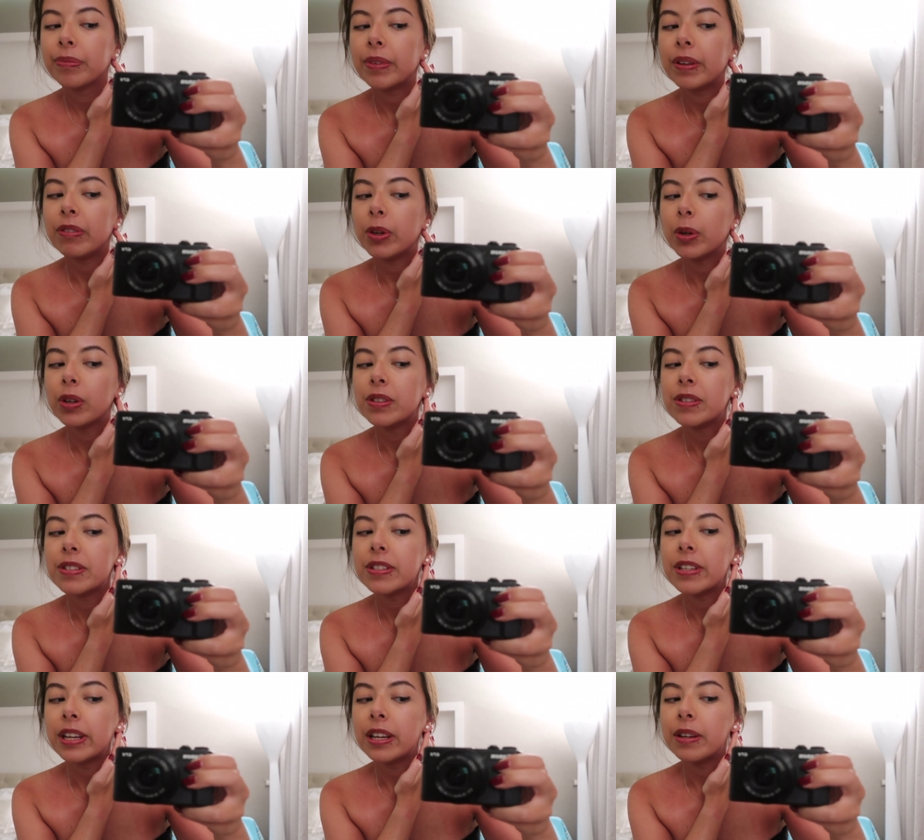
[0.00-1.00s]
if you can
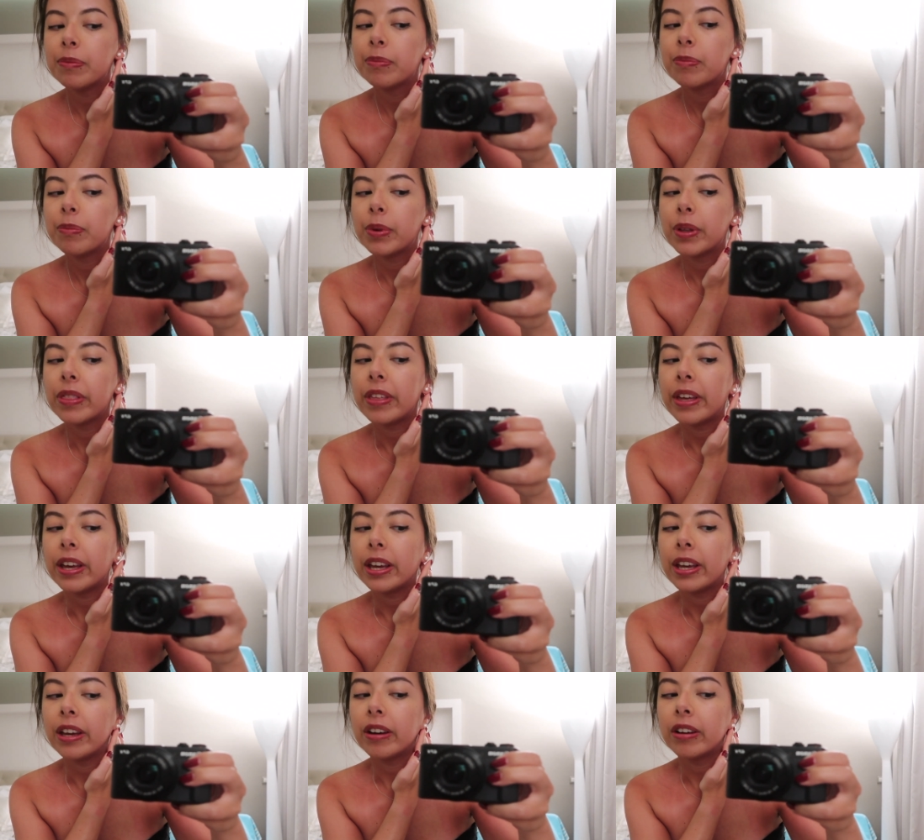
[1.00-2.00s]
see. But
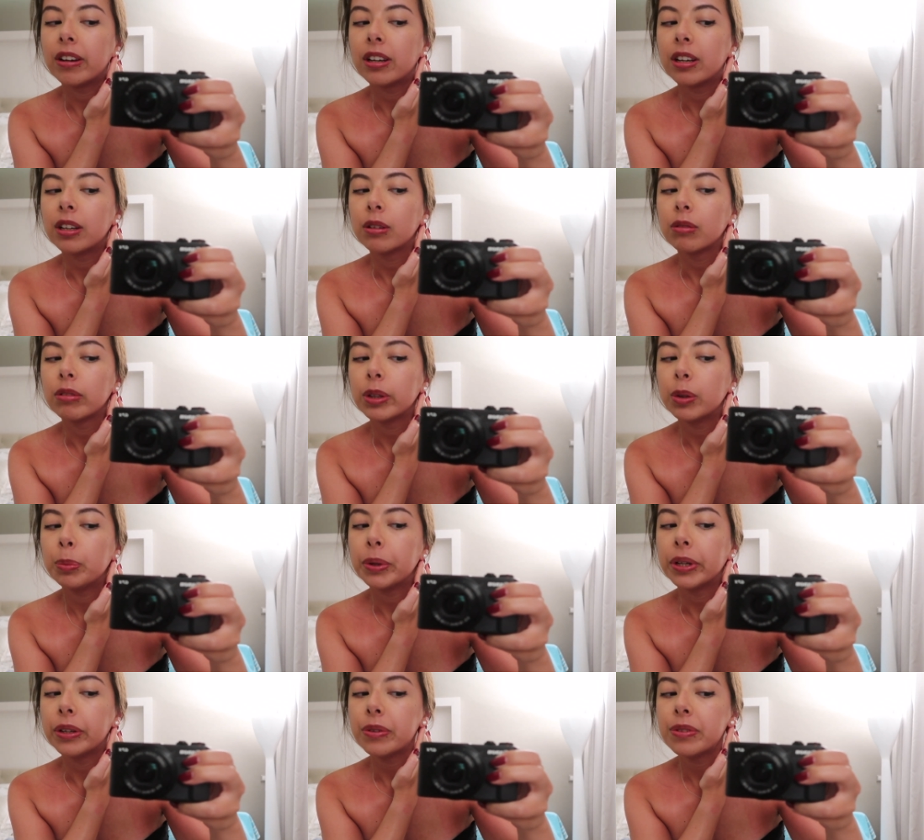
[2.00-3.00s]
they are real
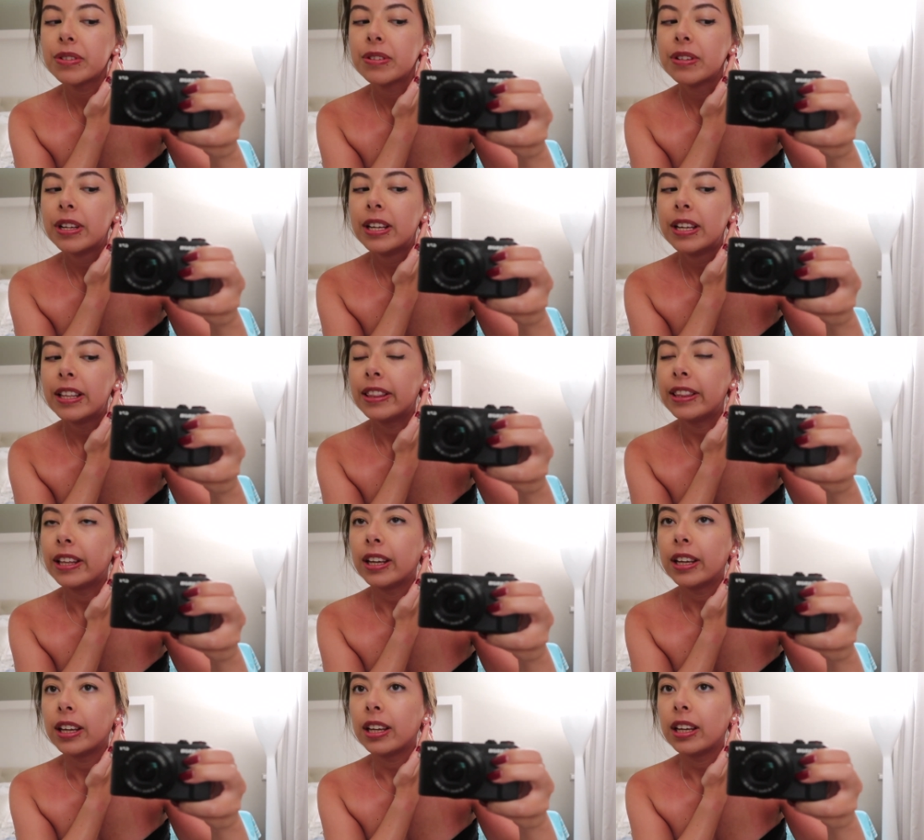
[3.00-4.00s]
pearls.
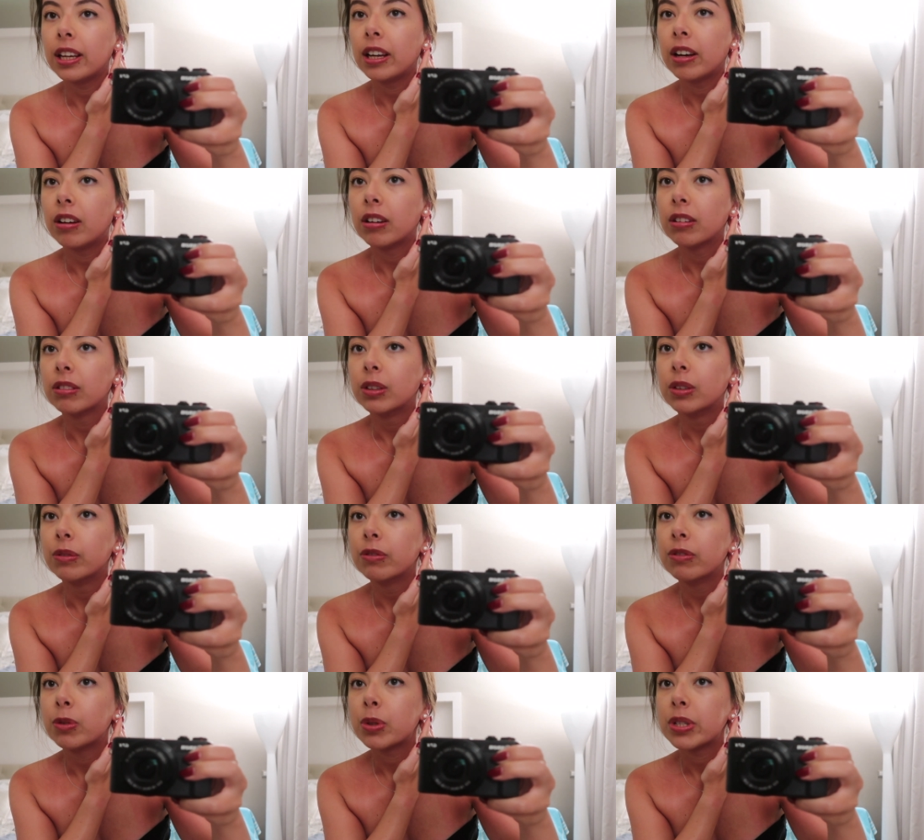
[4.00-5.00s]
They are
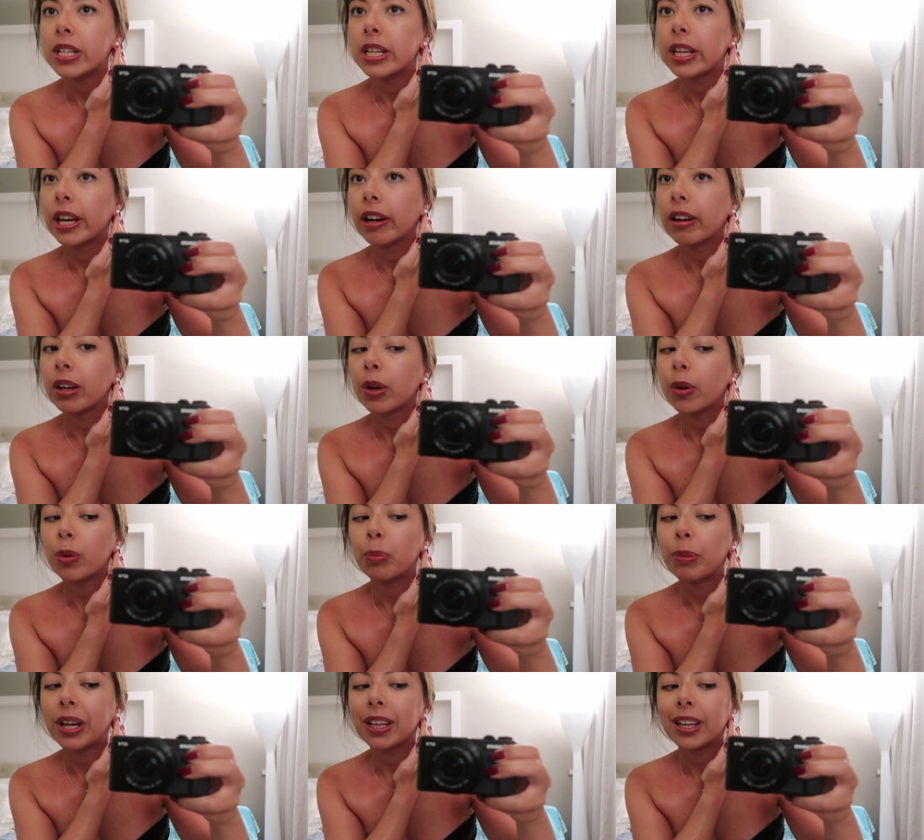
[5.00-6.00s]
on 14 karat
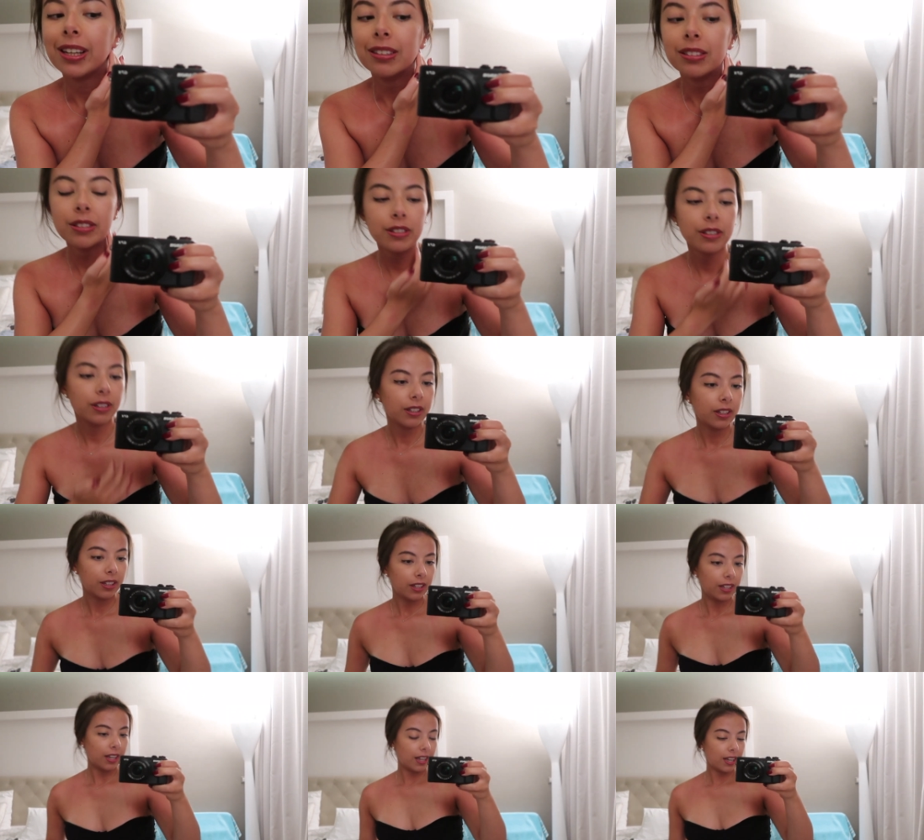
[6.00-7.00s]
gold backings
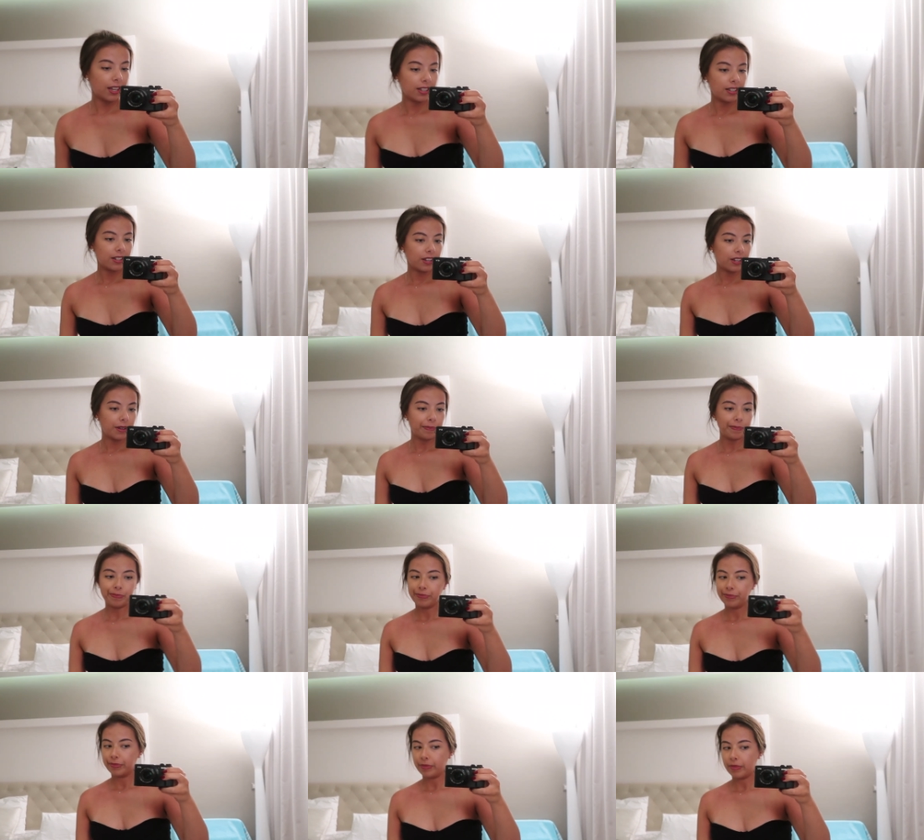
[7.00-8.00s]
and
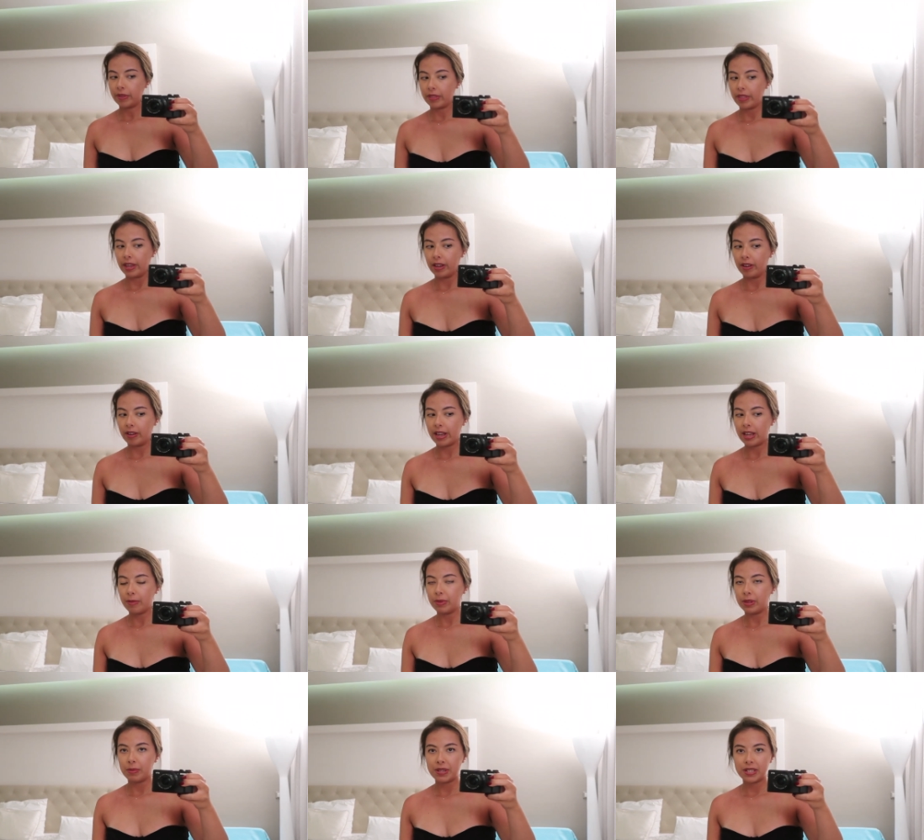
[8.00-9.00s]
um, they are 8
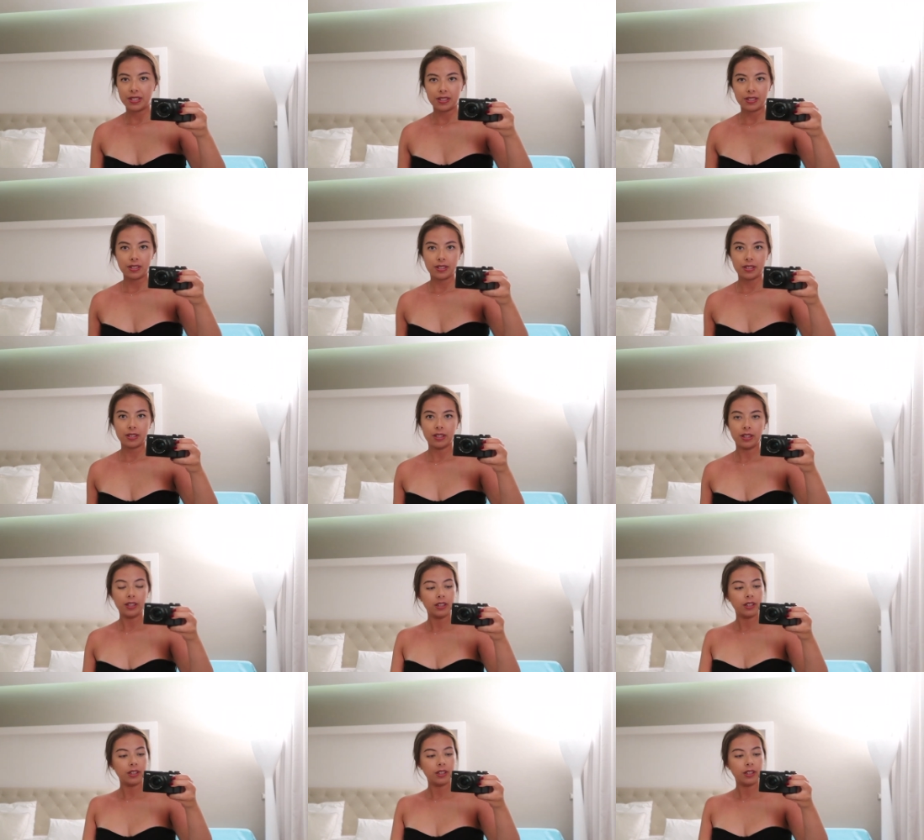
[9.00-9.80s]
millimeters